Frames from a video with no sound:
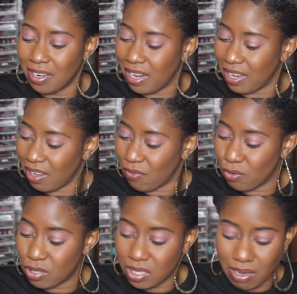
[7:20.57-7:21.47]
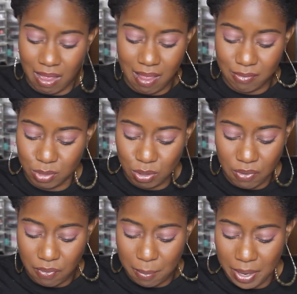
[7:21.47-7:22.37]
Like, if you see I have two
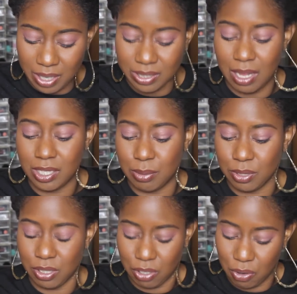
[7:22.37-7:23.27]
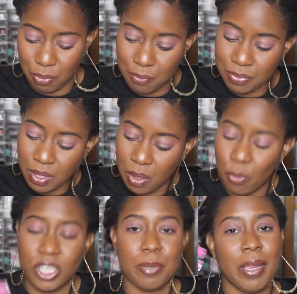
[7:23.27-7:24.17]
different pinks, how am I supposed to know
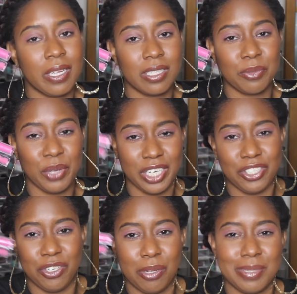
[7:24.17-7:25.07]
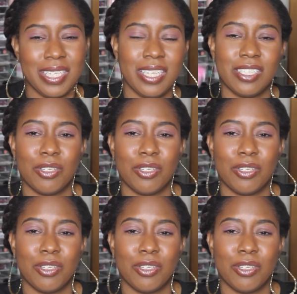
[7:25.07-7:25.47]
which pink is which? You know what I'm saying?